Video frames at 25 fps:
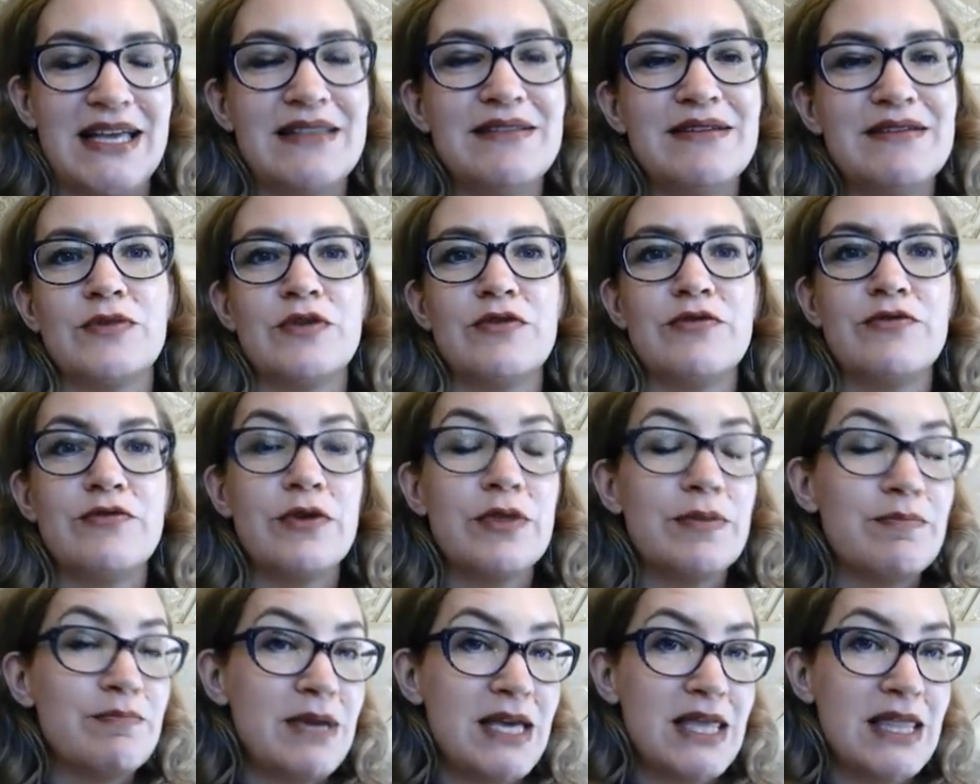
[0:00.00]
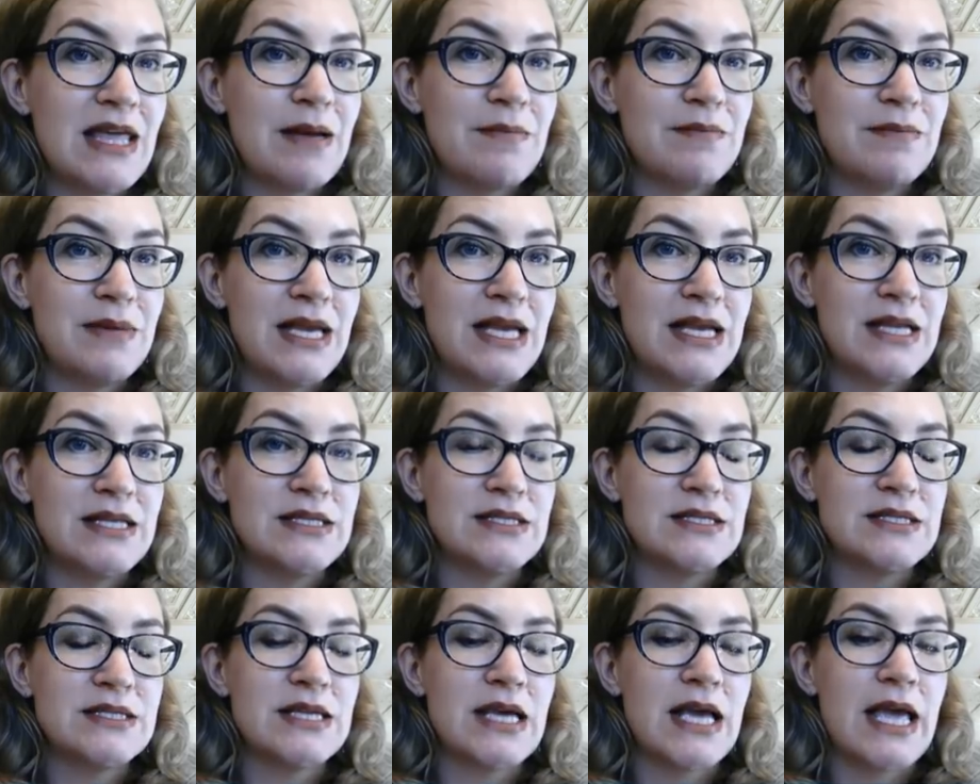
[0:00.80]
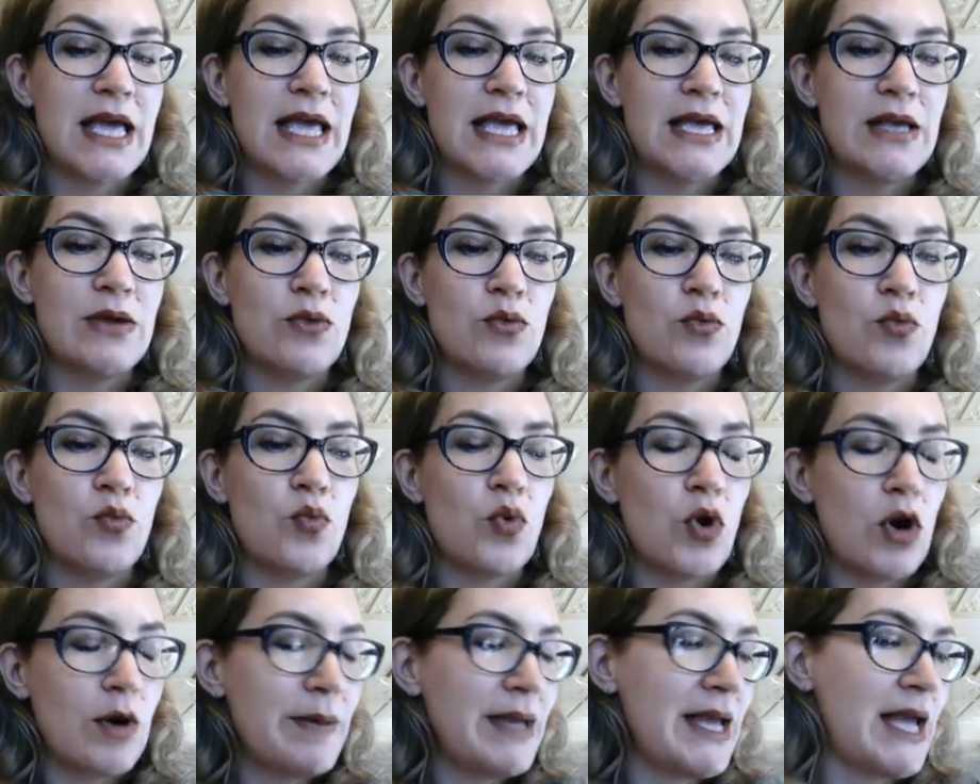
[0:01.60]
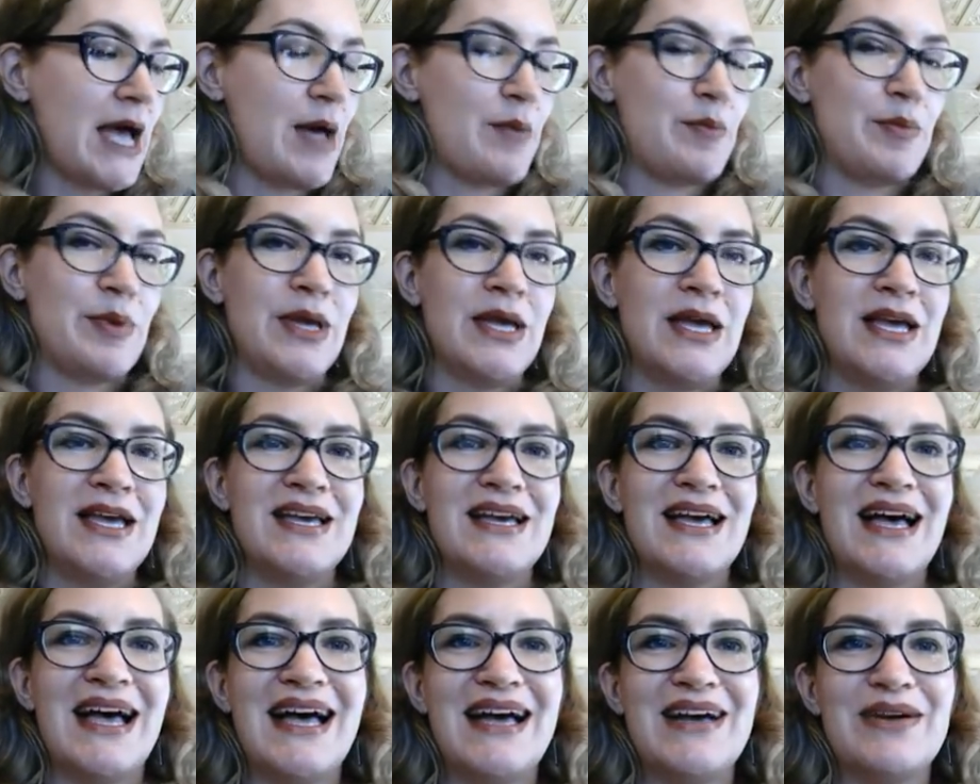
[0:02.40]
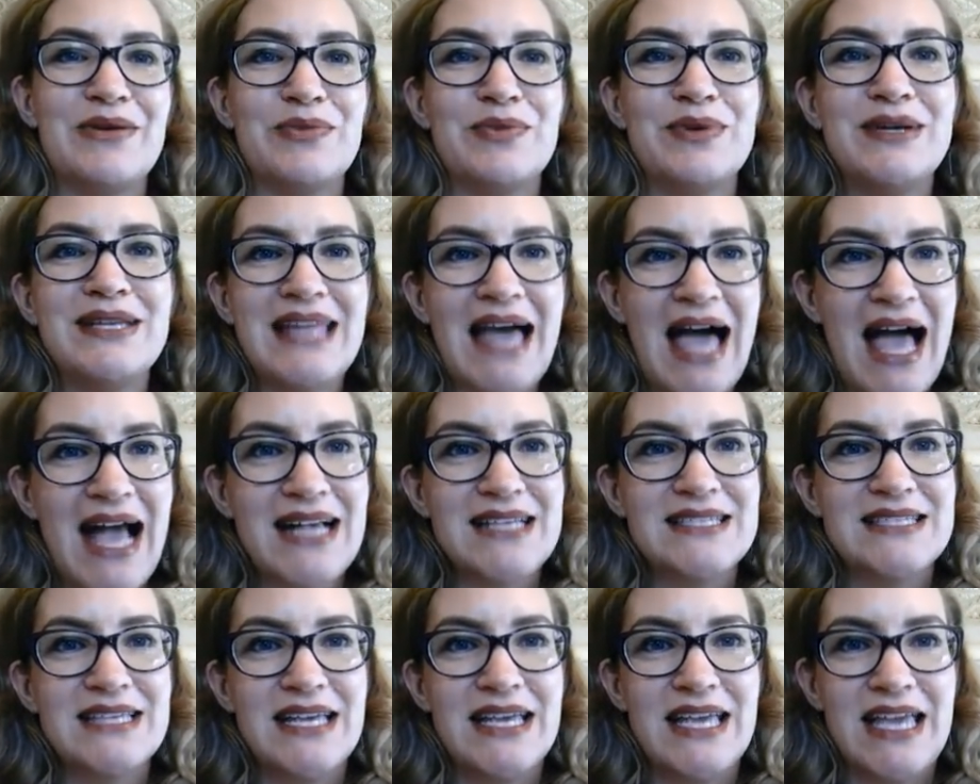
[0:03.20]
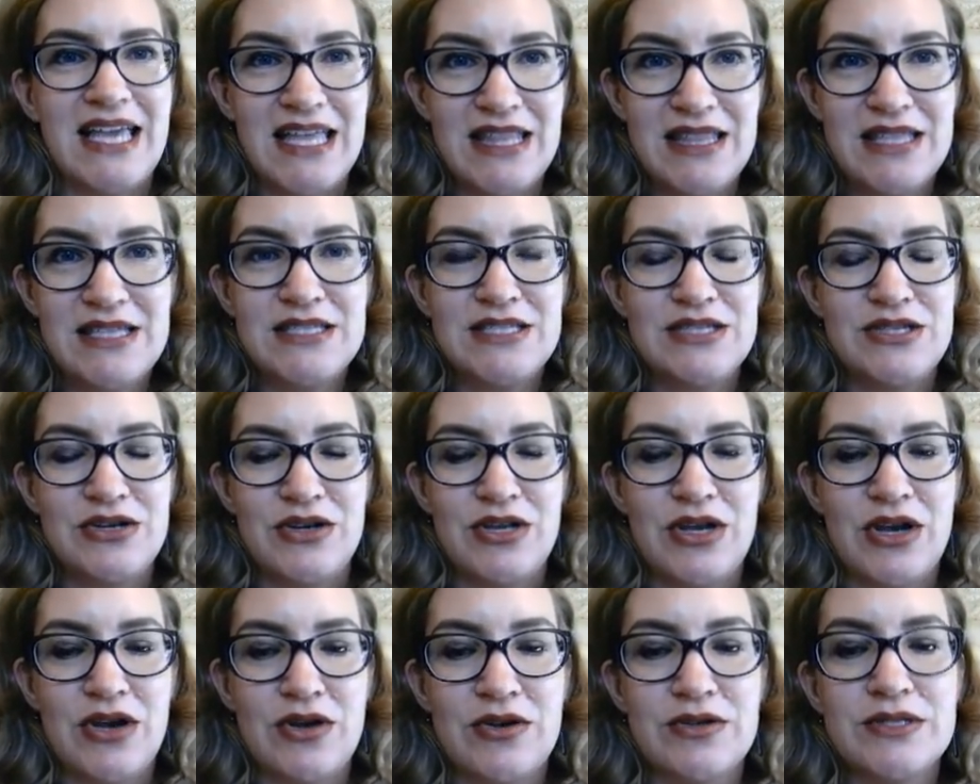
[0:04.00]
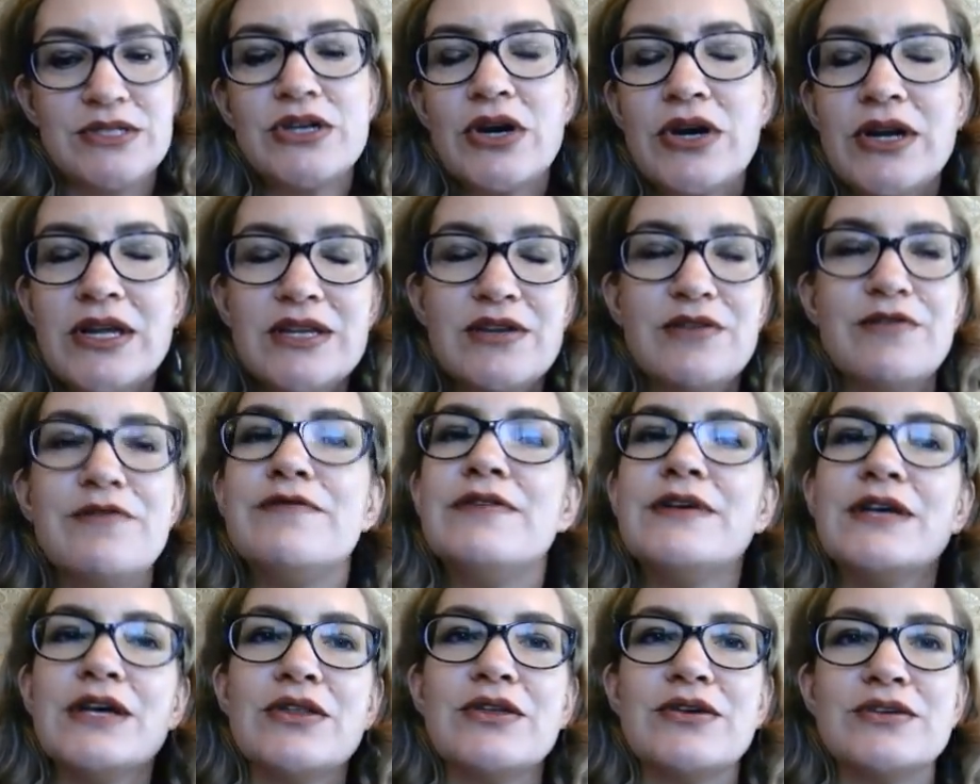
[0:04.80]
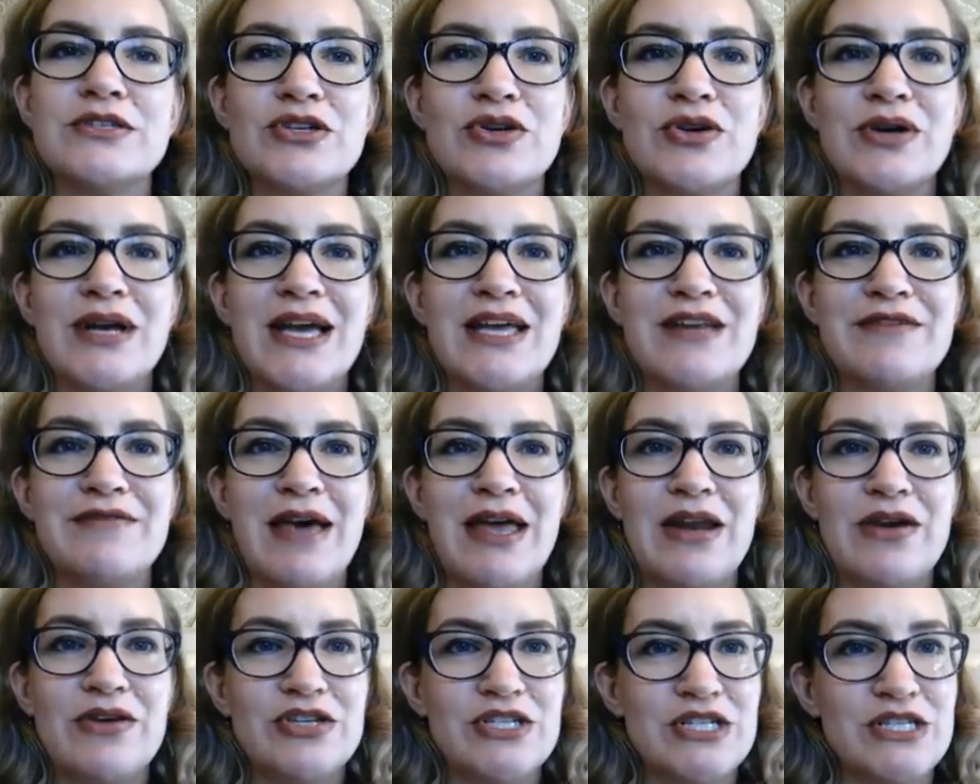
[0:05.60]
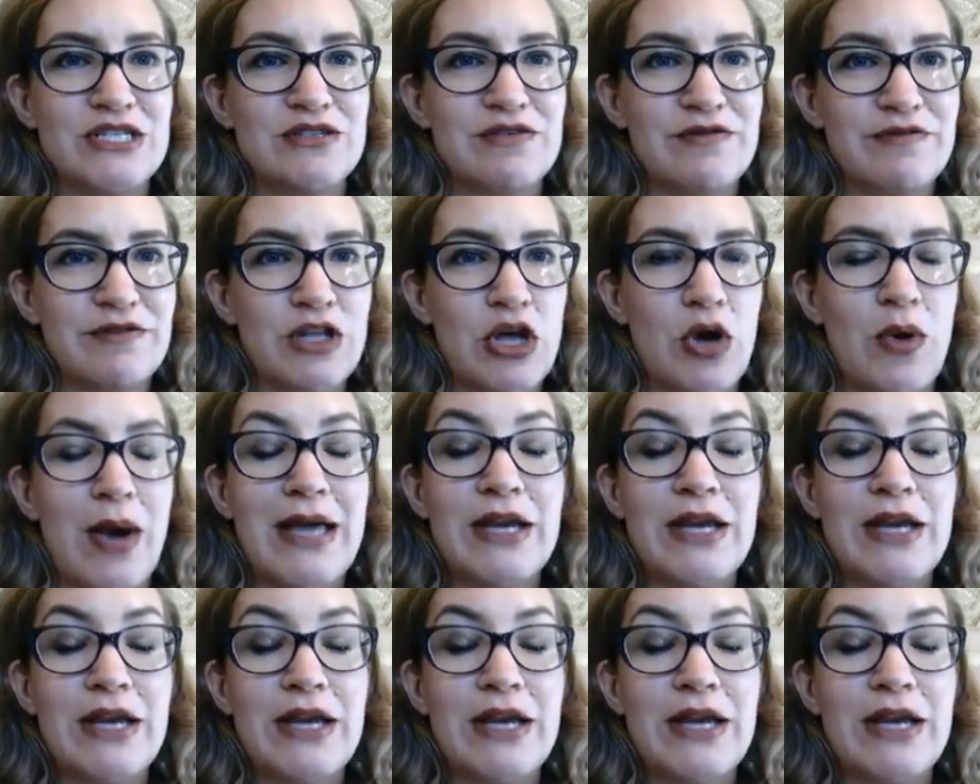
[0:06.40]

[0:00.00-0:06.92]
And for me, that means warming up, uh, relaxing in the studio, starting to feel those creative energies flow.